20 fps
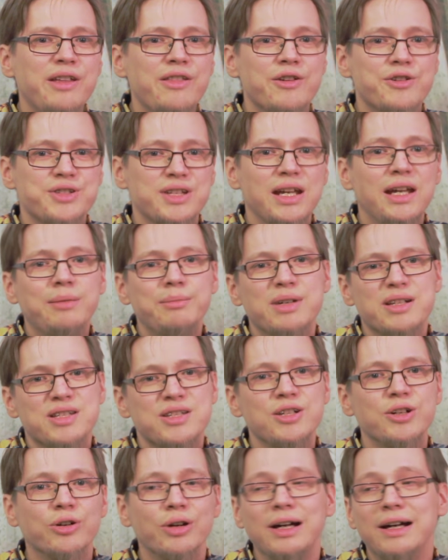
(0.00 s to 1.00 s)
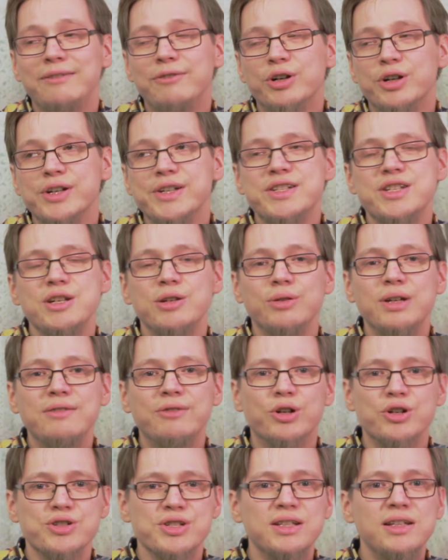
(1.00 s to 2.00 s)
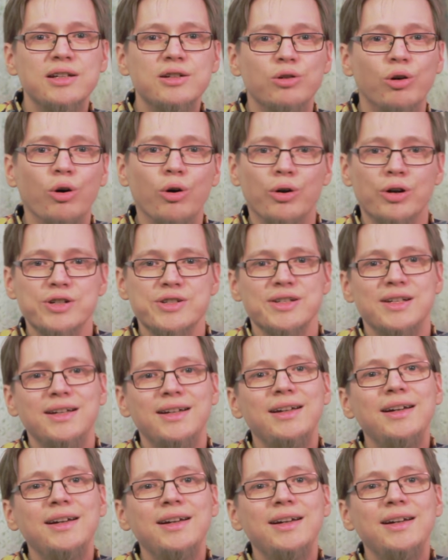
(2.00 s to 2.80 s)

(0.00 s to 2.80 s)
the same as your average university course.